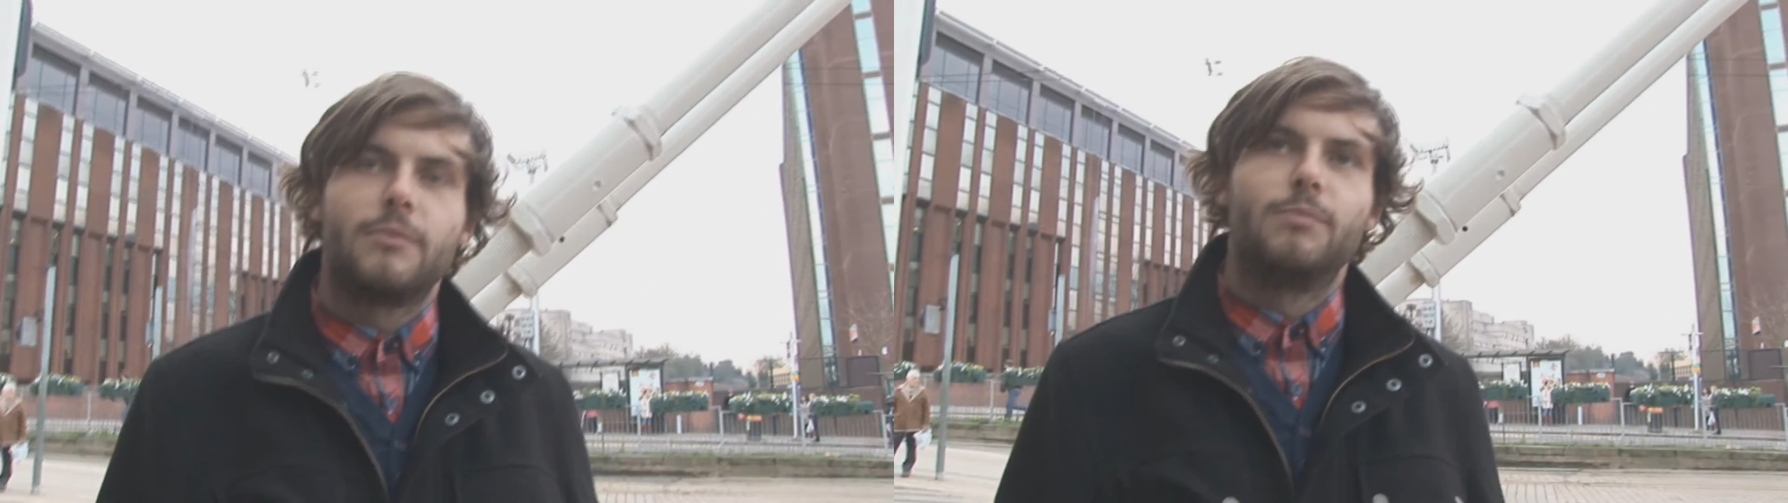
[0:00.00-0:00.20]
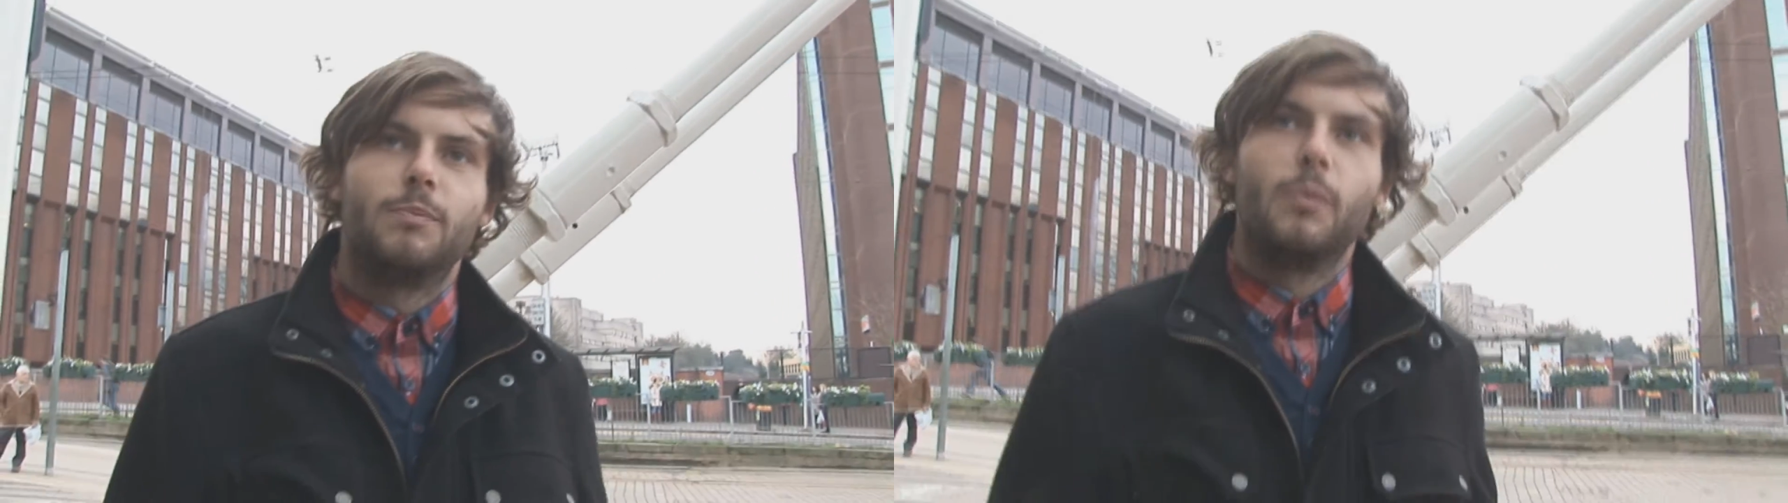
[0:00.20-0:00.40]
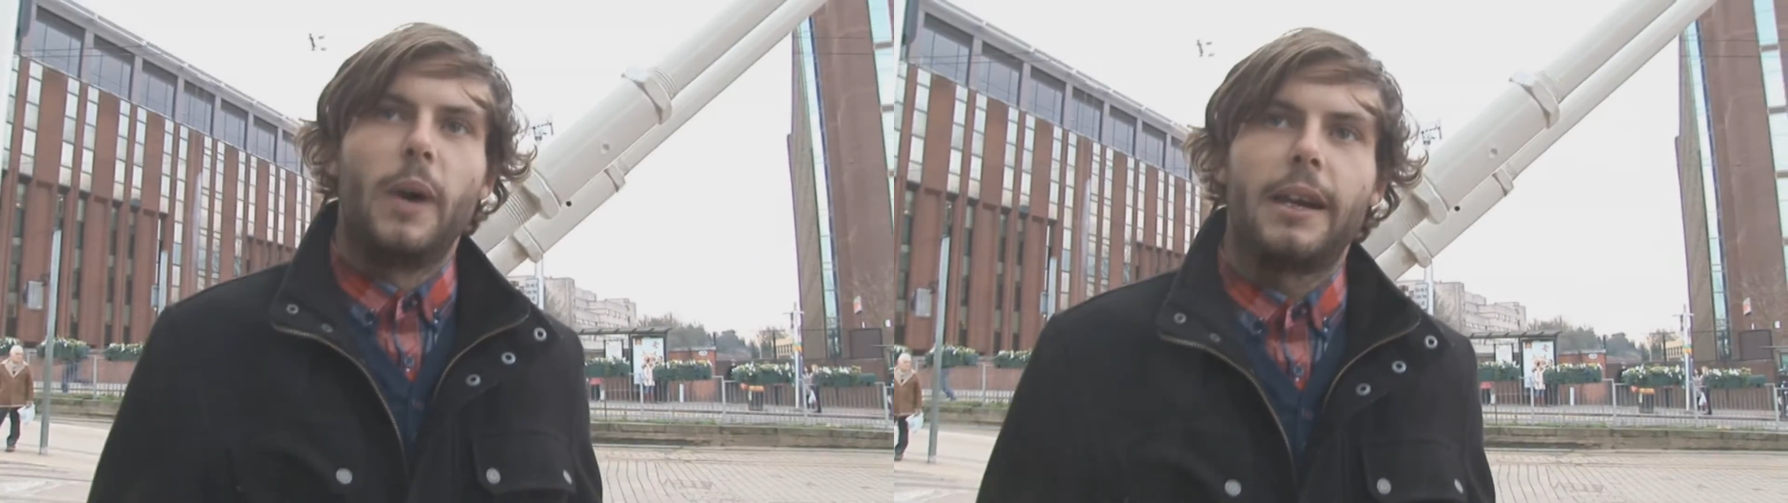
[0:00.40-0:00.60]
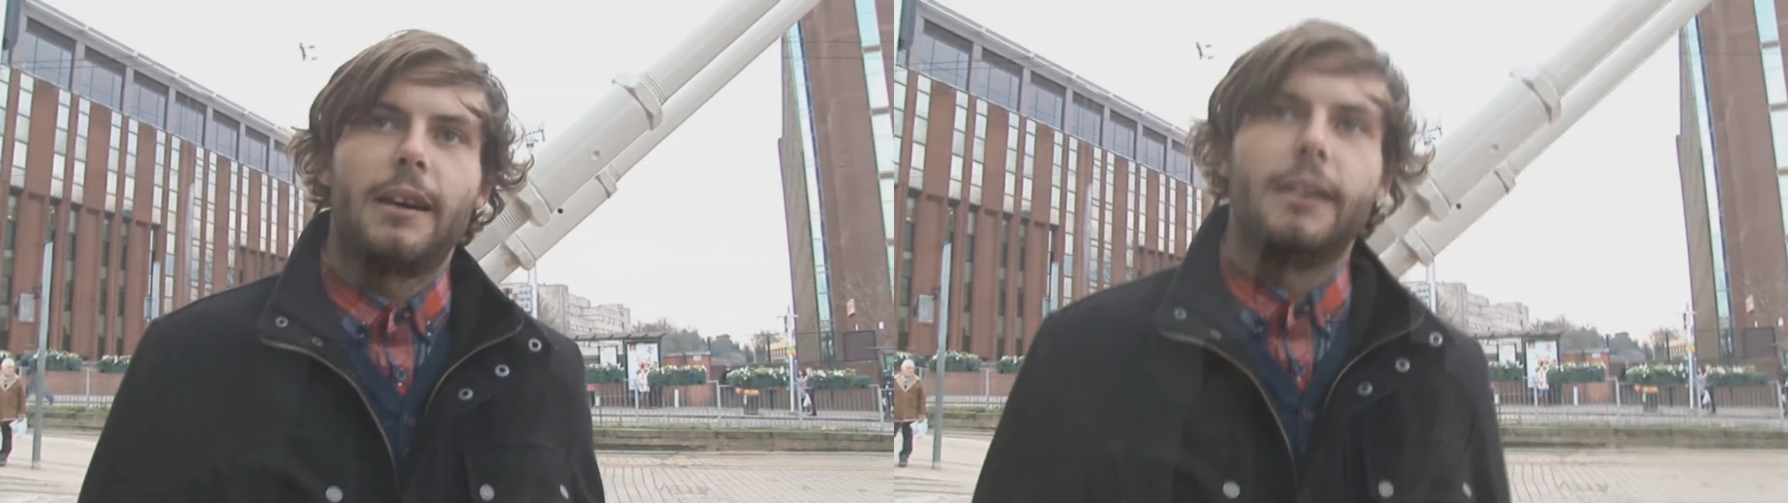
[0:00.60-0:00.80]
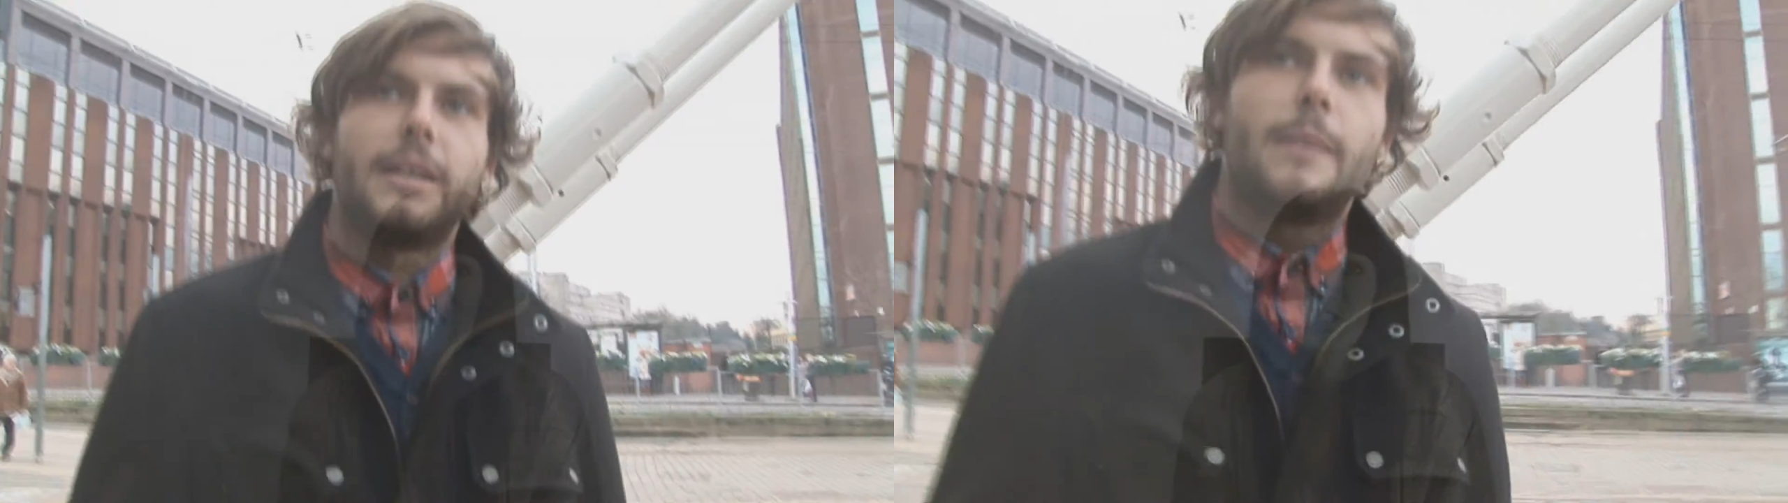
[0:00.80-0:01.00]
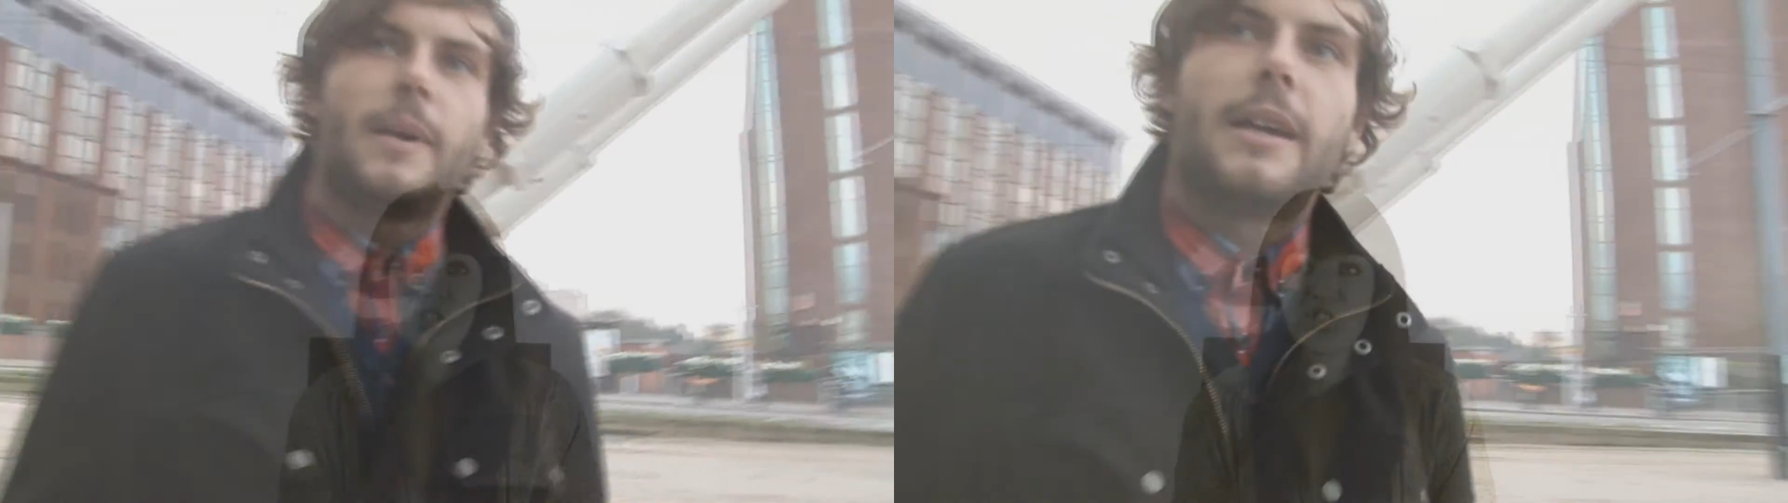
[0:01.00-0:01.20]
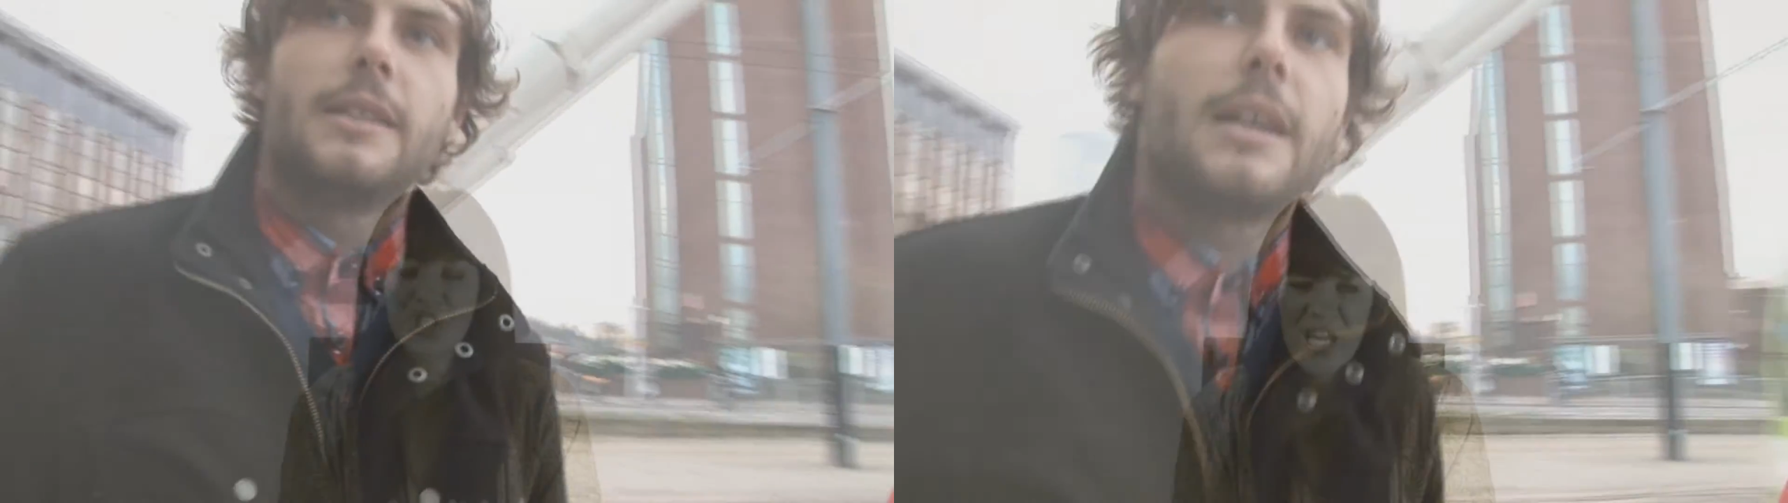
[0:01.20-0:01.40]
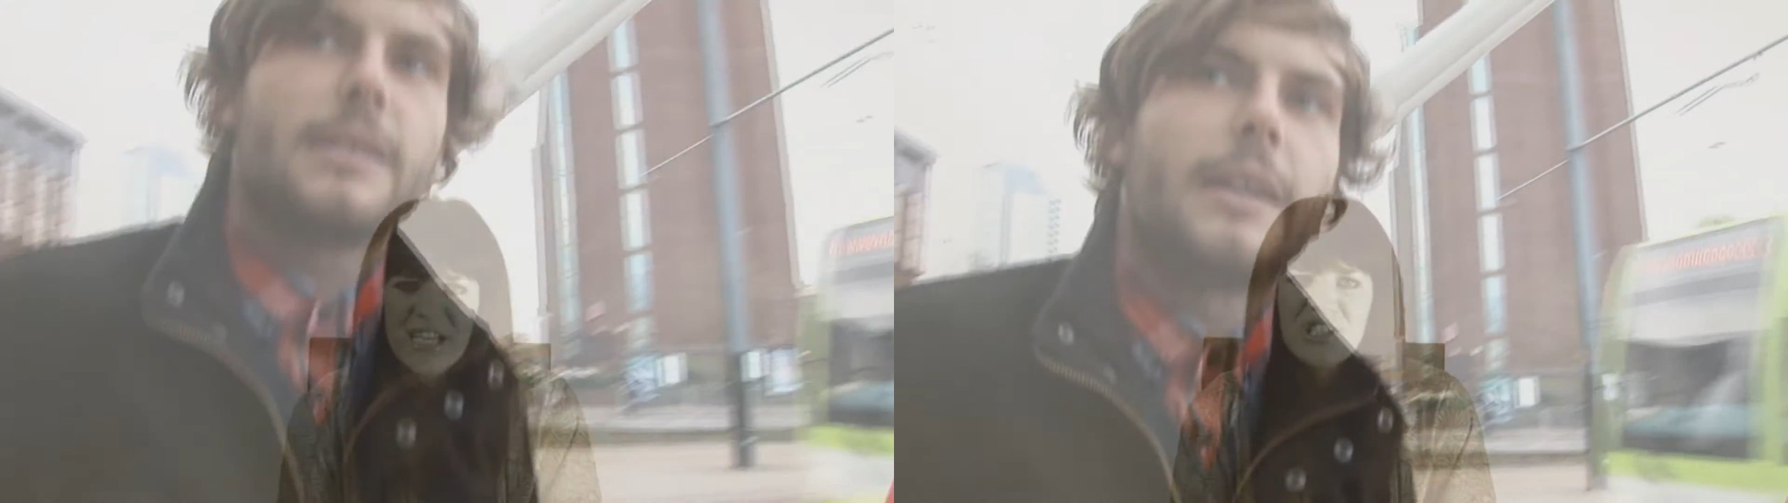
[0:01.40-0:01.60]
way to
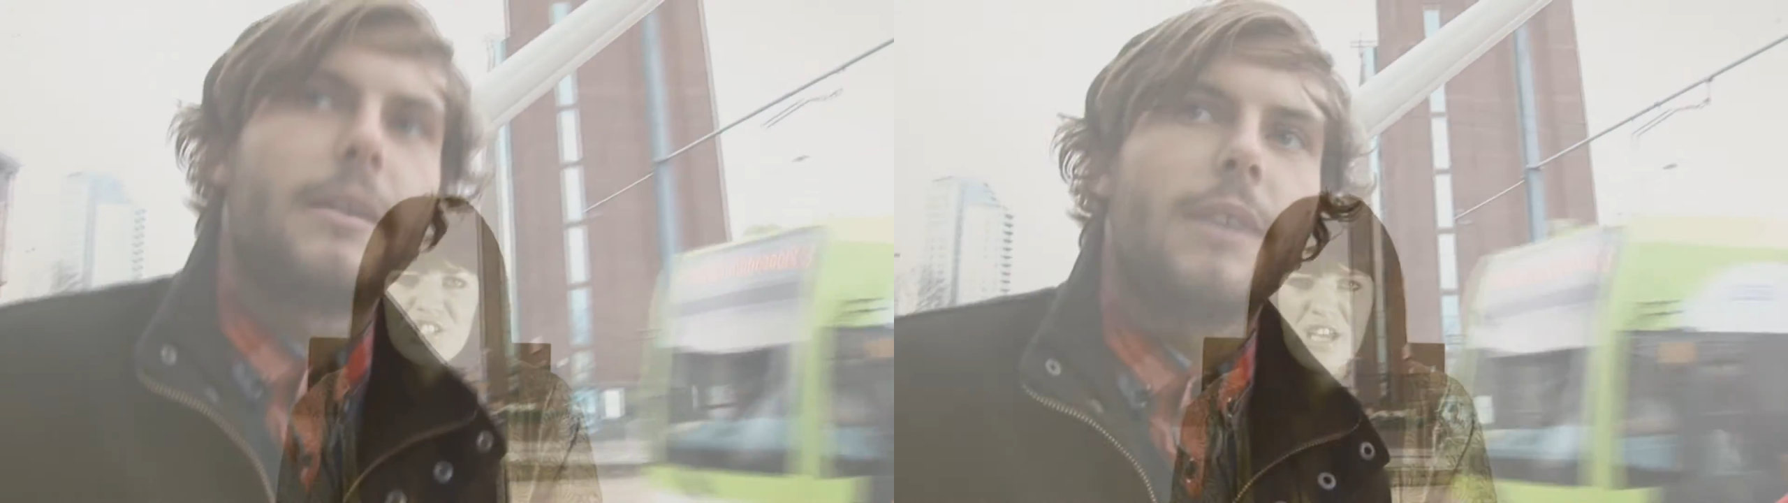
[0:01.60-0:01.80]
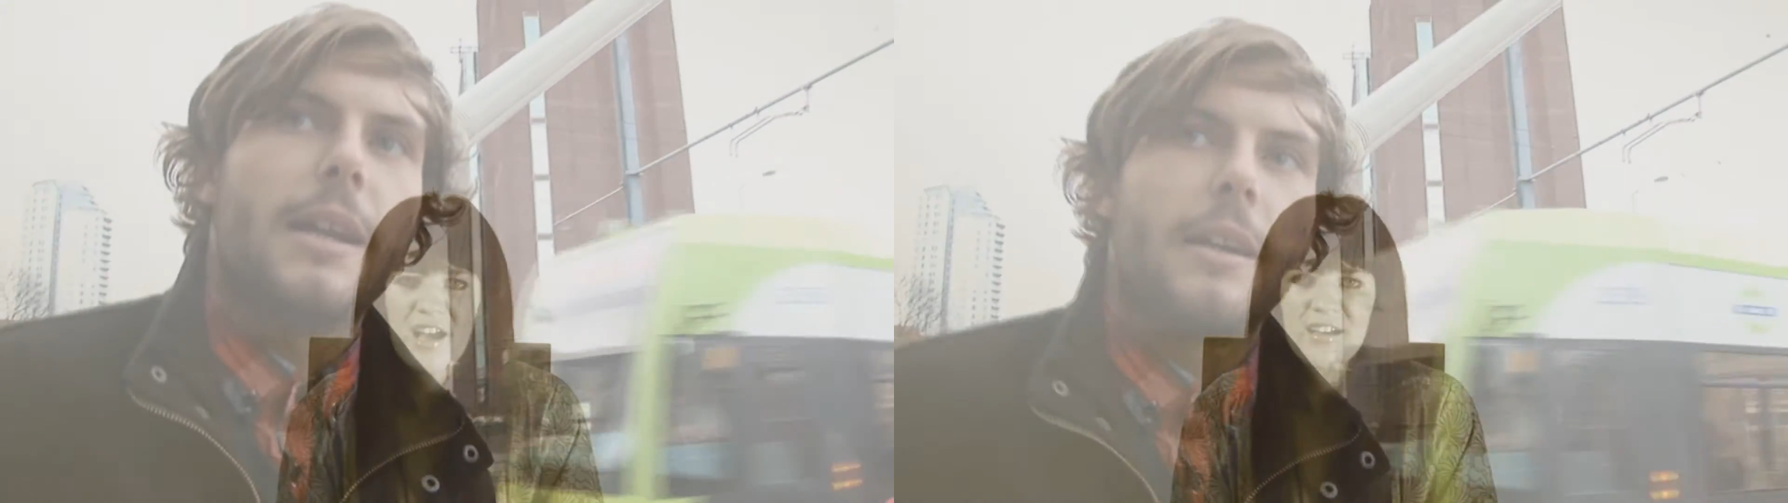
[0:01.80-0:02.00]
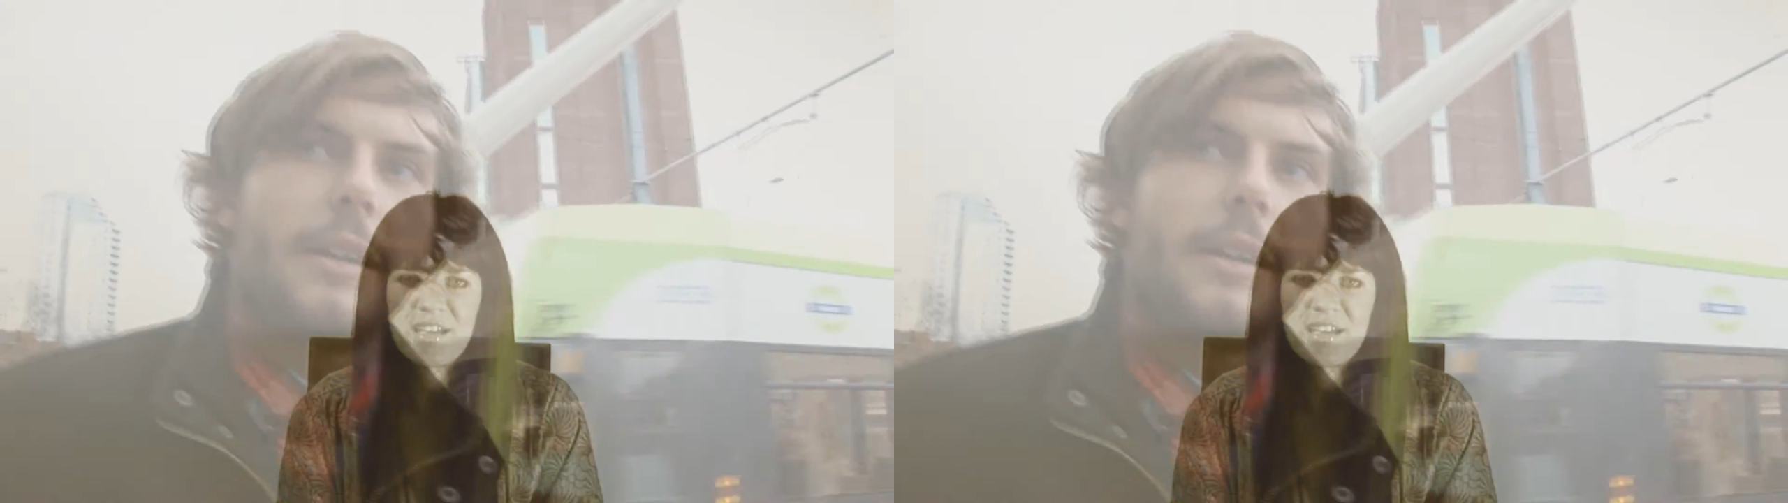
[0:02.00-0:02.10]
change that,